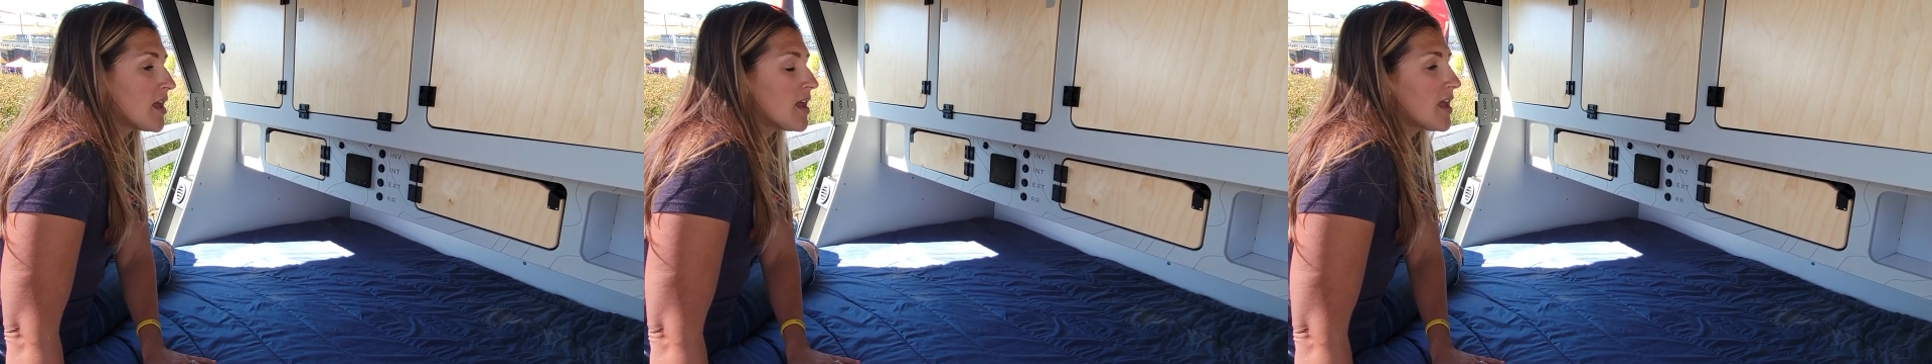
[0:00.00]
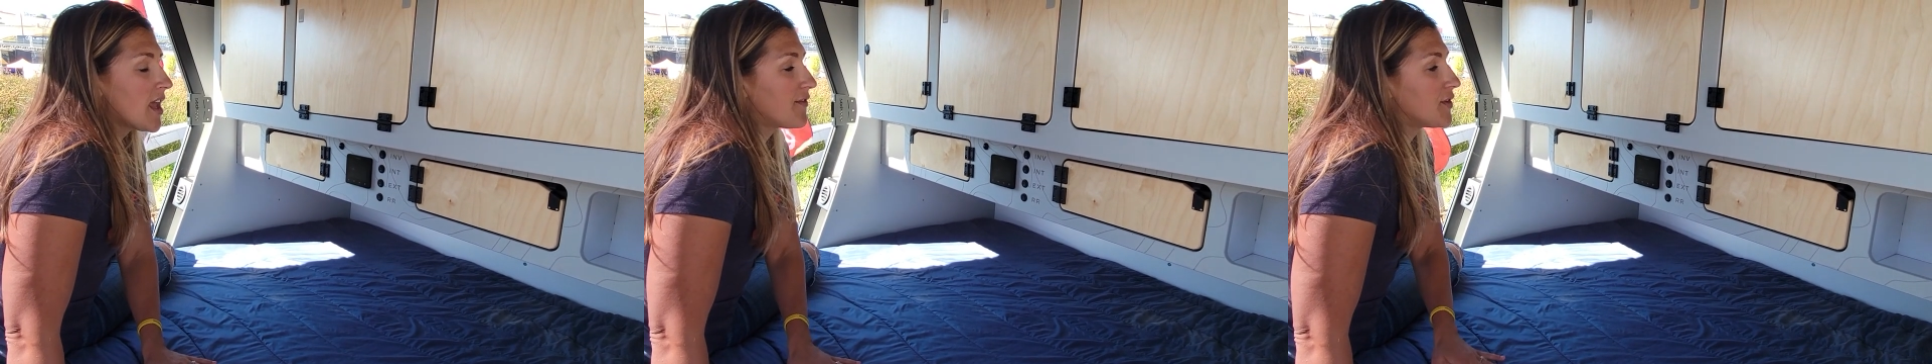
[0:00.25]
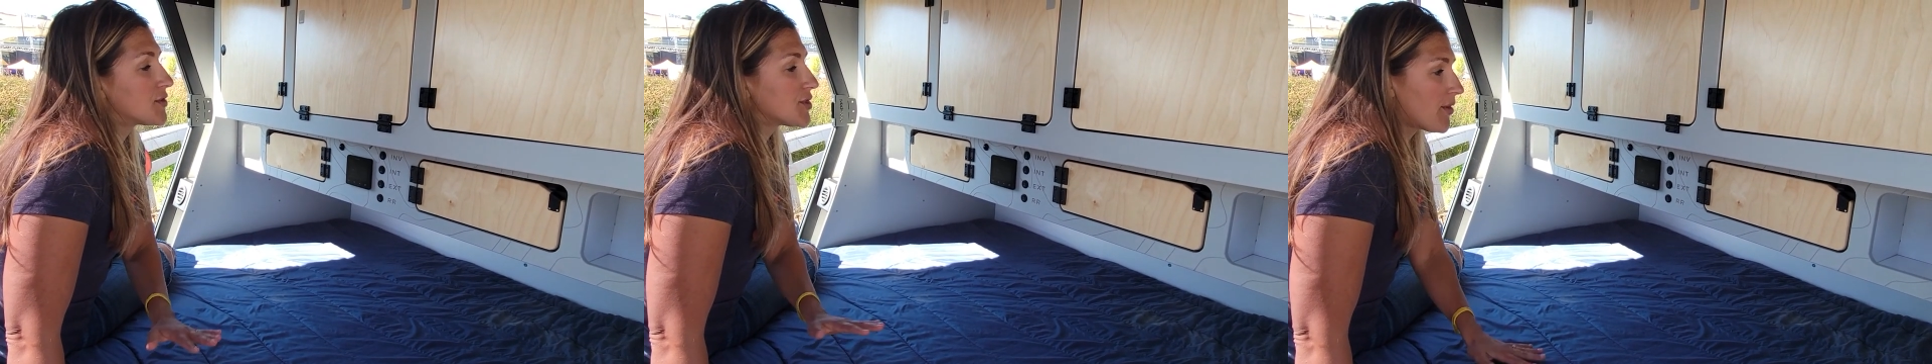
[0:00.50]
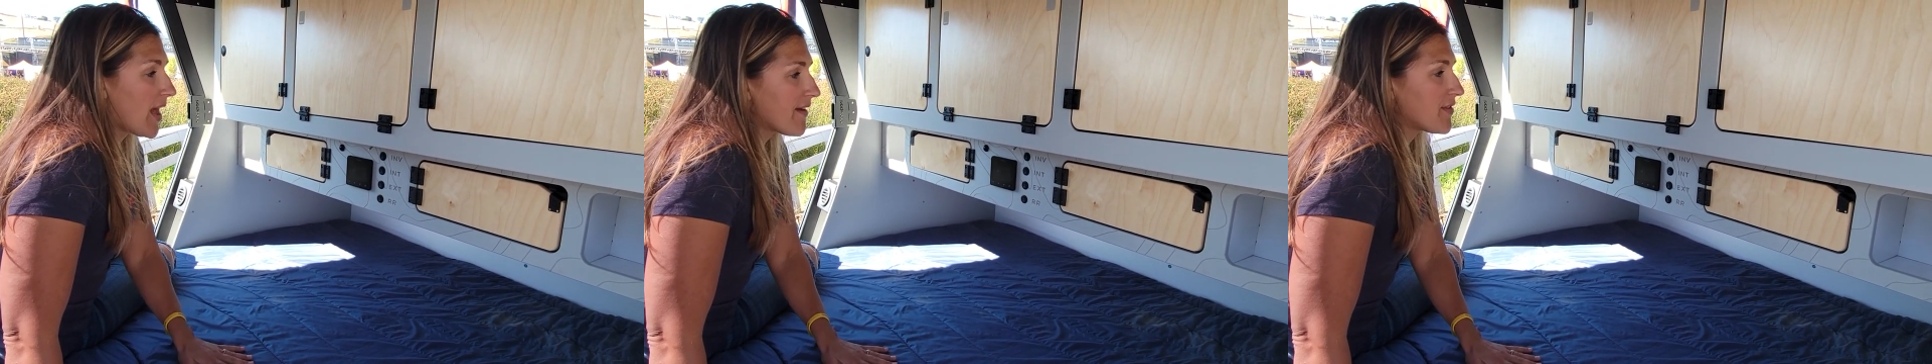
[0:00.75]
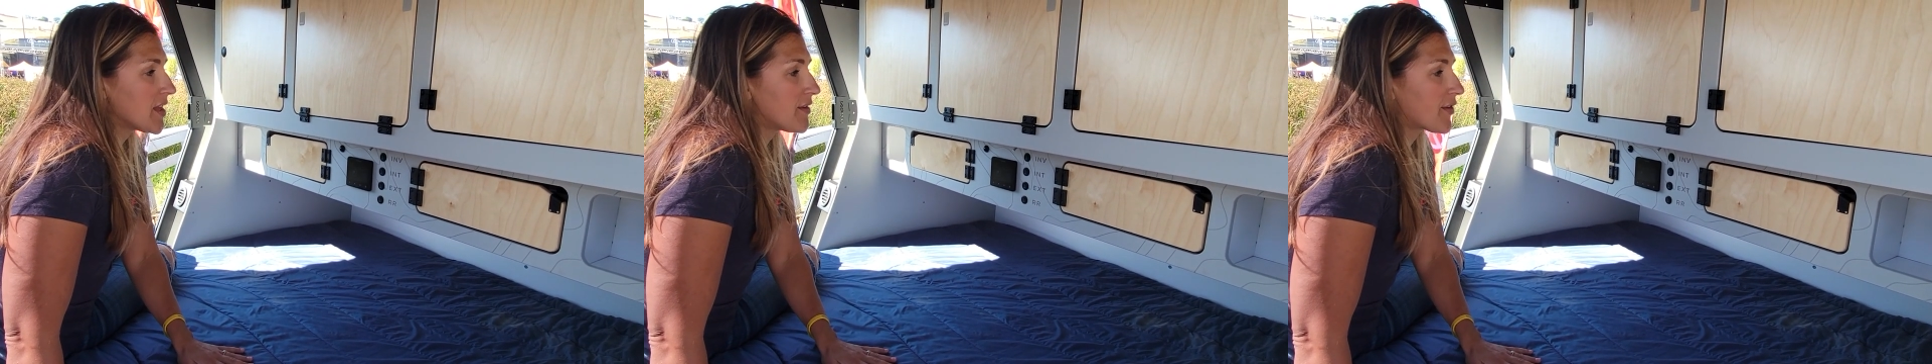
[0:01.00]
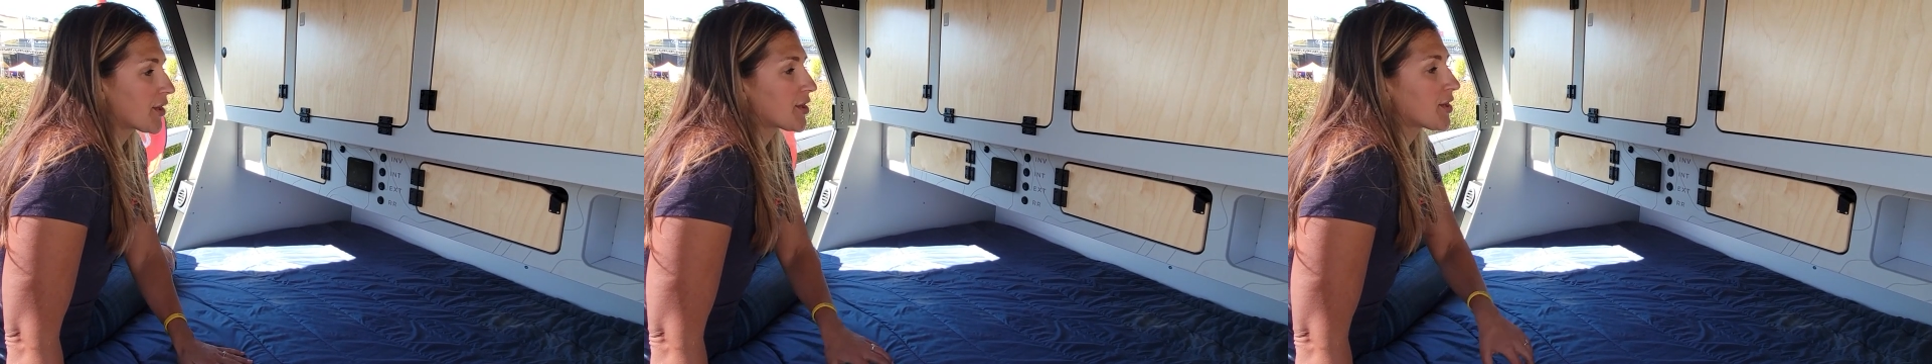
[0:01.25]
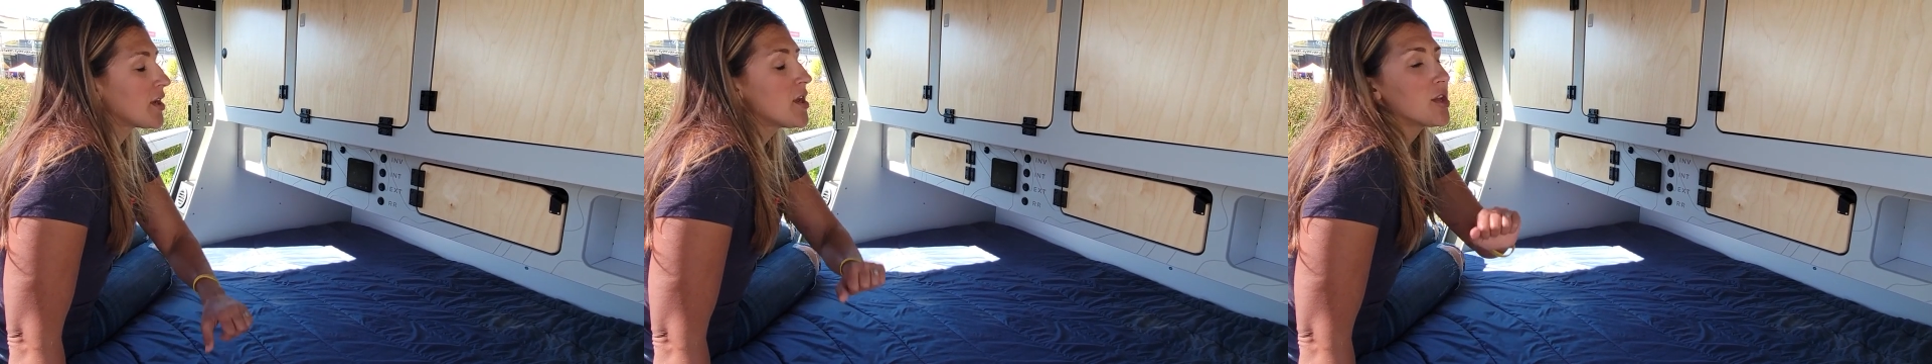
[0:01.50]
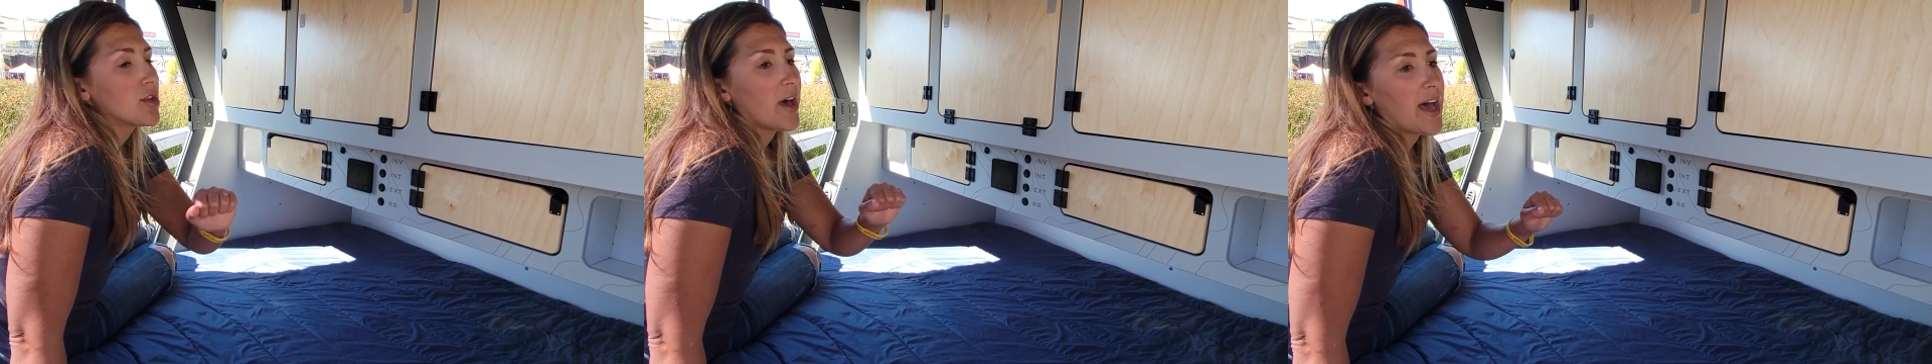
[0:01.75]
If you don't have the inverter,
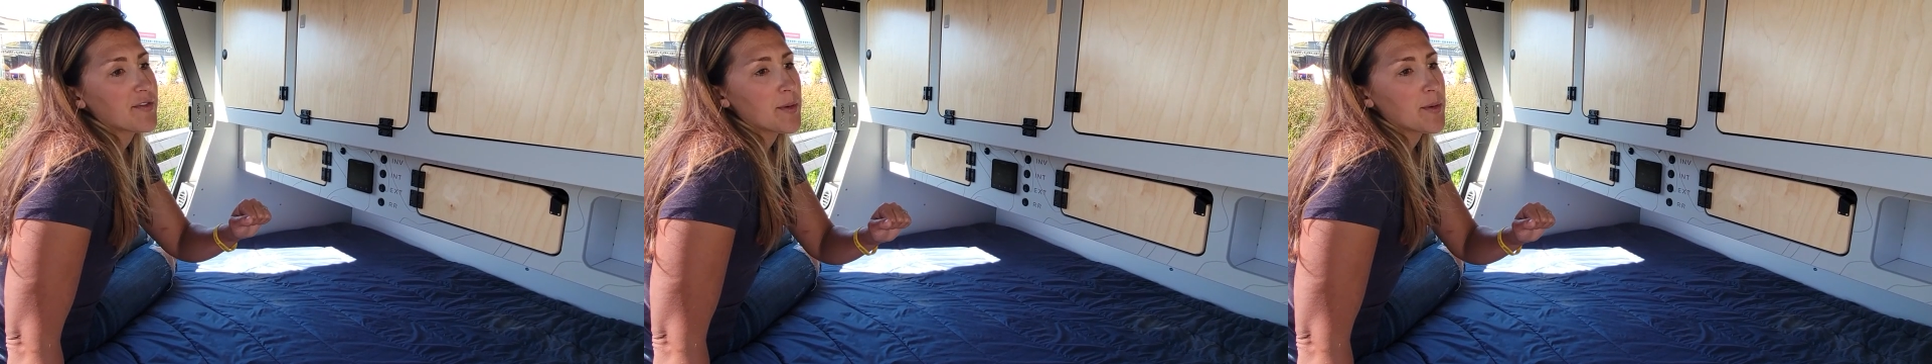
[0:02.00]
you'll have